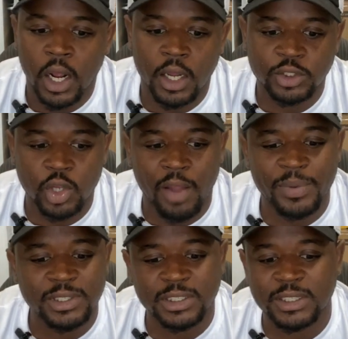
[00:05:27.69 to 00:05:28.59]
Uh, so
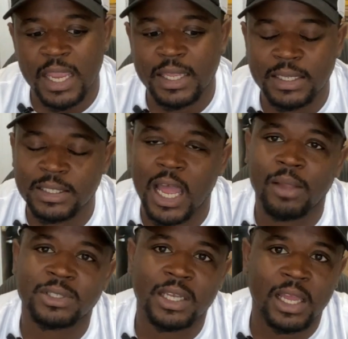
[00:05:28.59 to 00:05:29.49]
I've been just taking the
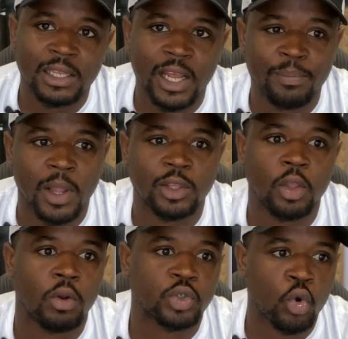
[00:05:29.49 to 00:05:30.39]
time to collect my
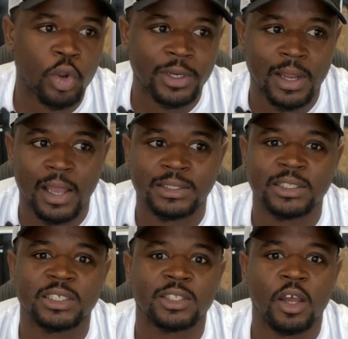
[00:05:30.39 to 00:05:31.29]
thoughts, organize
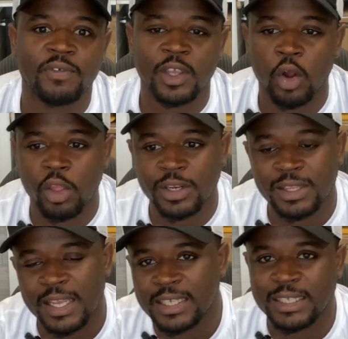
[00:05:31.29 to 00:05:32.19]
this stuff, get all of
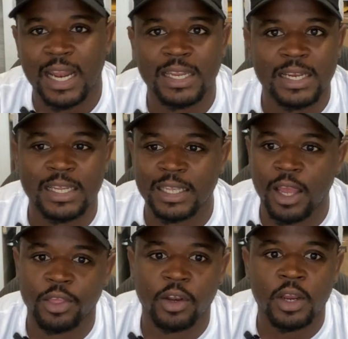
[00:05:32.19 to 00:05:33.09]
the things that I need
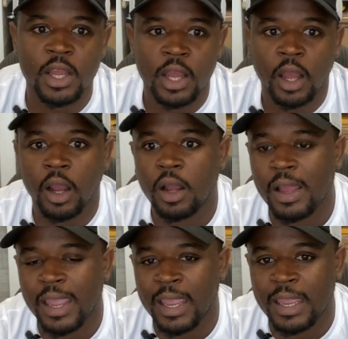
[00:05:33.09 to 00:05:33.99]
together.
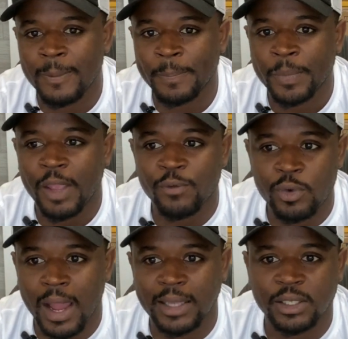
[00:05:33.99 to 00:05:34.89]
Uh, and if
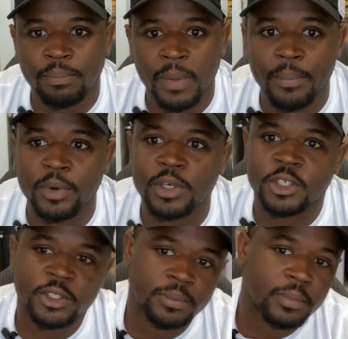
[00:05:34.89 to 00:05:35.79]
you guys are
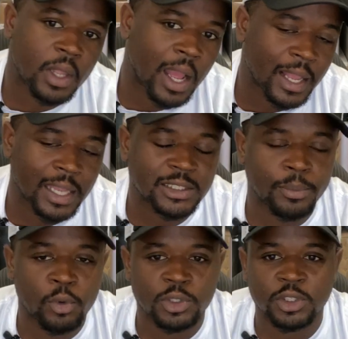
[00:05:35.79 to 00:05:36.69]
members, I got
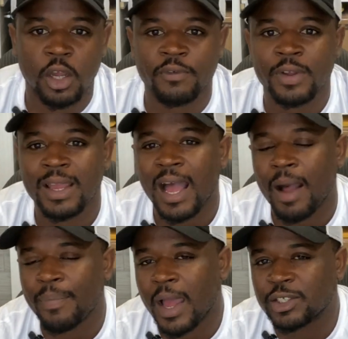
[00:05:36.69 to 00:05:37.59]
some more stuff.
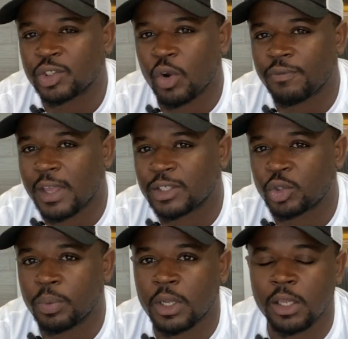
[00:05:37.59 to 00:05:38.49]
I'm not sure if that
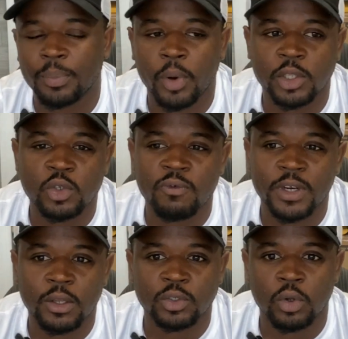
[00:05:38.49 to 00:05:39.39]
Supacolor Part 2
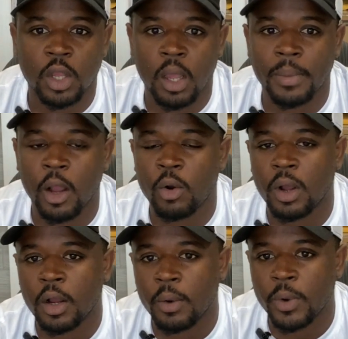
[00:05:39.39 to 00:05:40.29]
video is going to come
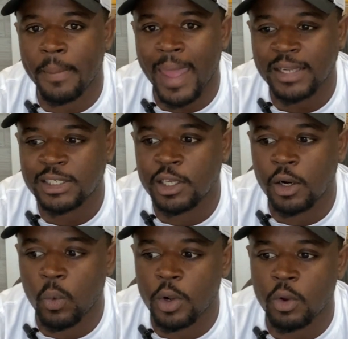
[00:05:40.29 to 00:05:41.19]
out. Um, what I'm actually
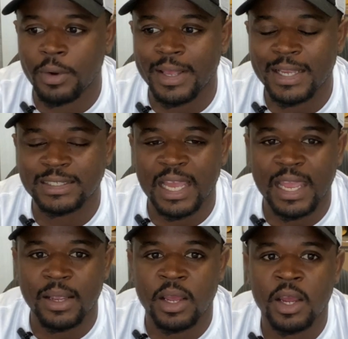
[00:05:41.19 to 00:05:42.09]
going to work on is
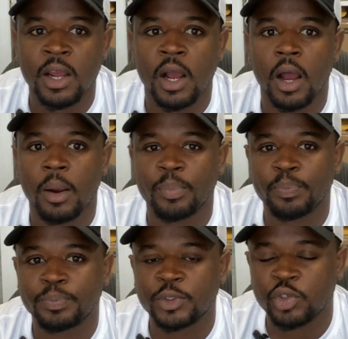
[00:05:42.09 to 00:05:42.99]
a uh,
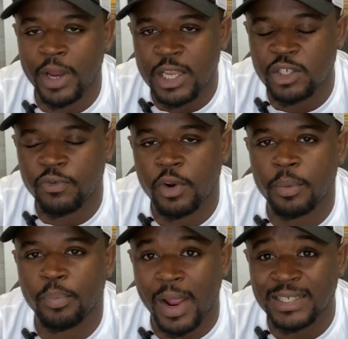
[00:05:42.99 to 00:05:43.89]

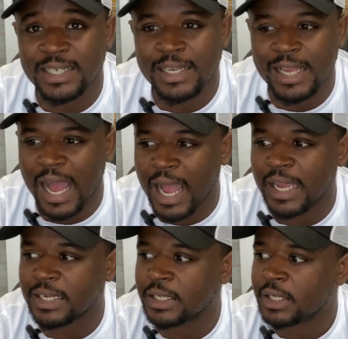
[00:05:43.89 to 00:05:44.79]
transfer pricing
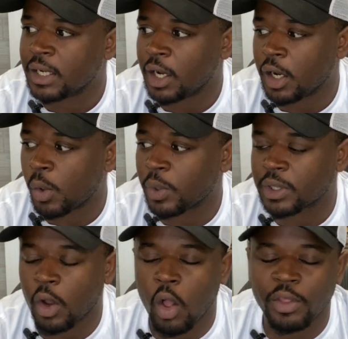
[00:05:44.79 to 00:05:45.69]
guide uh,
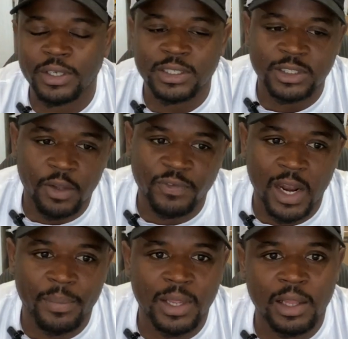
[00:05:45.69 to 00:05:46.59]
with all of this stuff
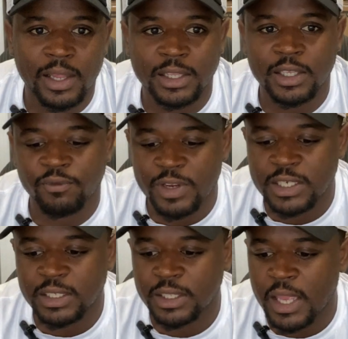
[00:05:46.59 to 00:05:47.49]
that I've been collecting
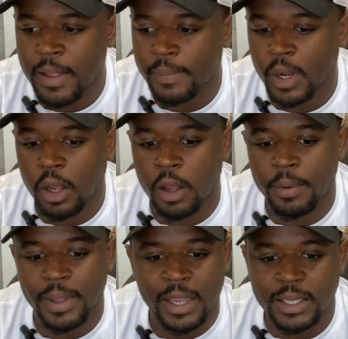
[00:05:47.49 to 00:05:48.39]
recently
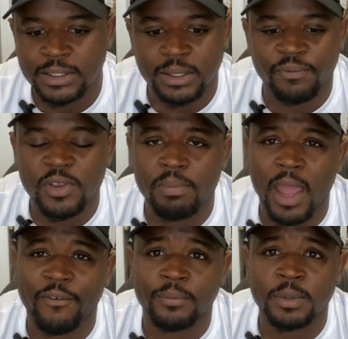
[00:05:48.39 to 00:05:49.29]
um, and some
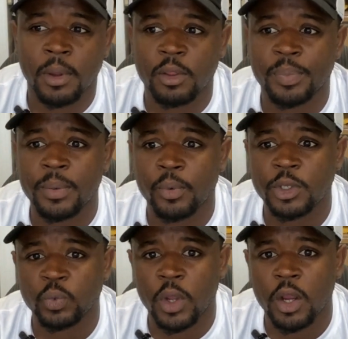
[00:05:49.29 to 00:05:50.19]
feedback from some other
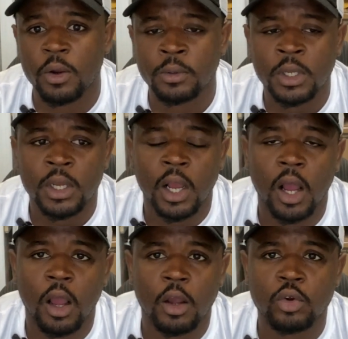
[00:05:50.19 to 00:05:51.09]
people as well
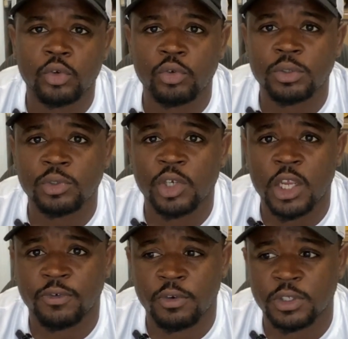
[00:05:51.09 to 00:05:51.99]
uh, who do some
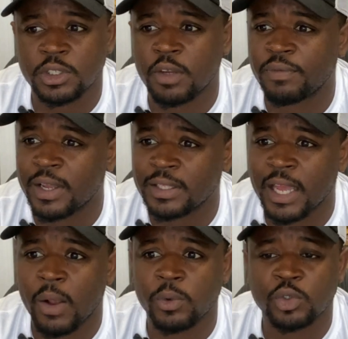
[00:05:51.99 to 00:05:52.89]
transfers and stuff like
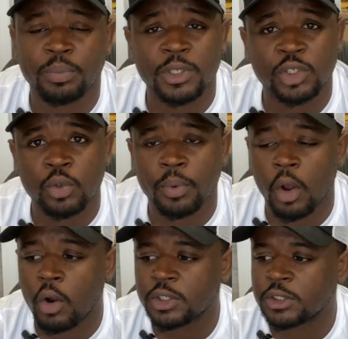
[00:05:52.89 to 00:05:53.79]
that, which would be
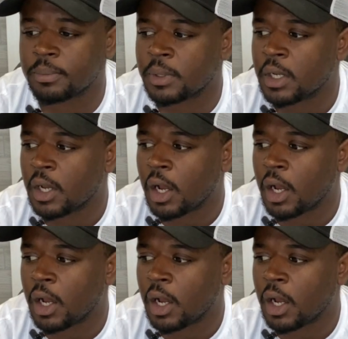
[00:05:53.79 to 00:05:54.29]
super awesome